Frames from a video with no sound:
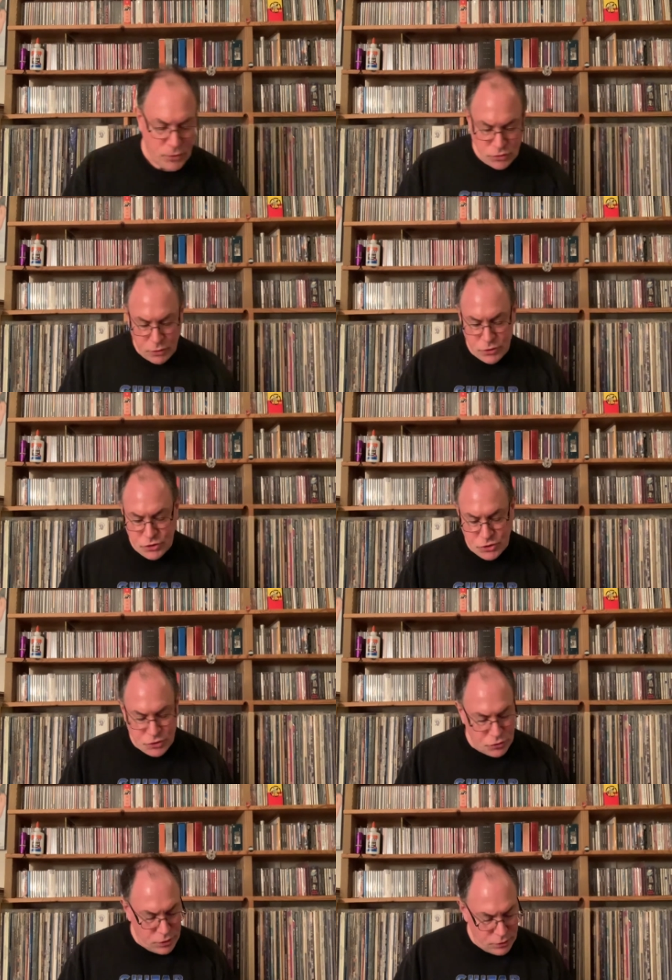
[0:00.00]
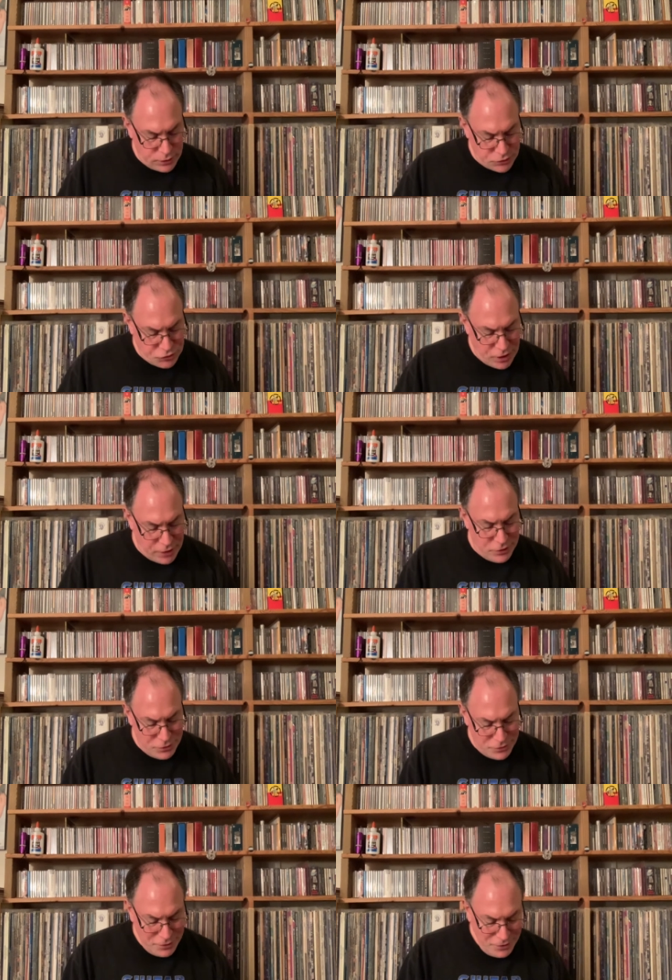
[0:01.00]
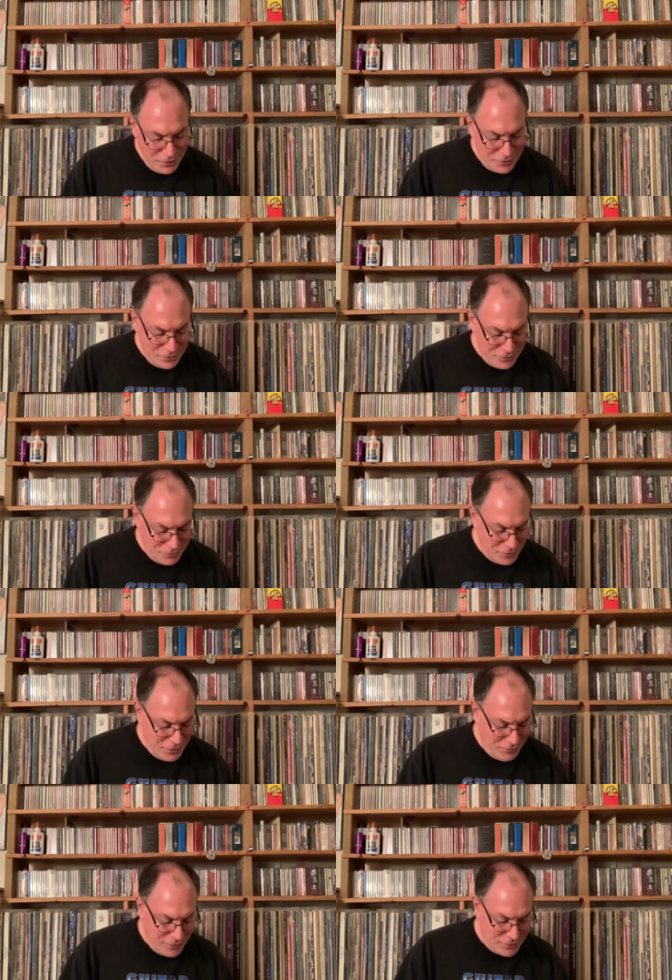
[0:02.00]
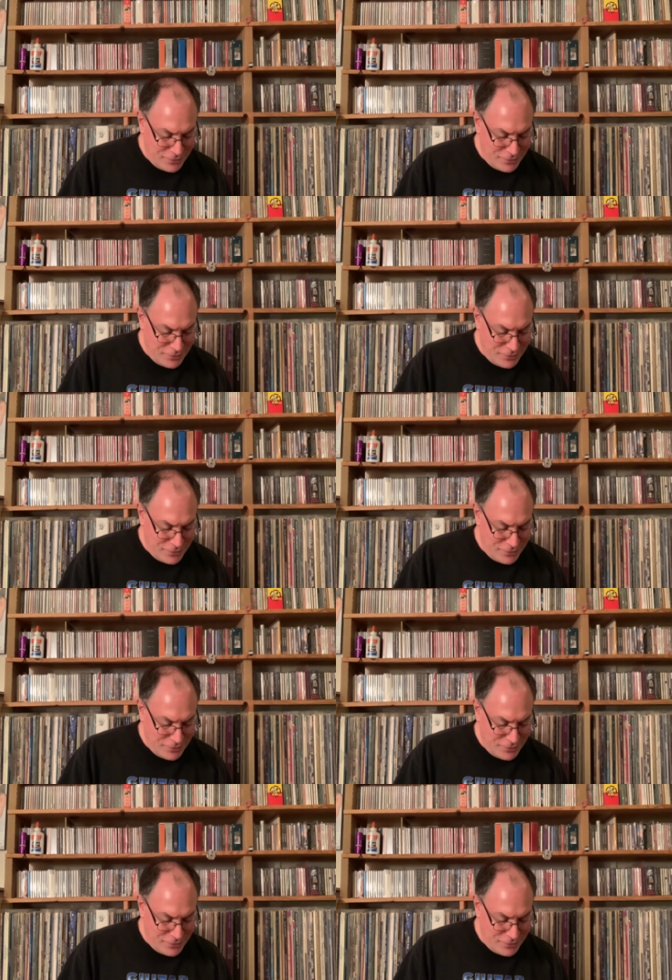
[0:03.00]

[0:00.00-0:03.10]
So here's Sussudio, the extended remix.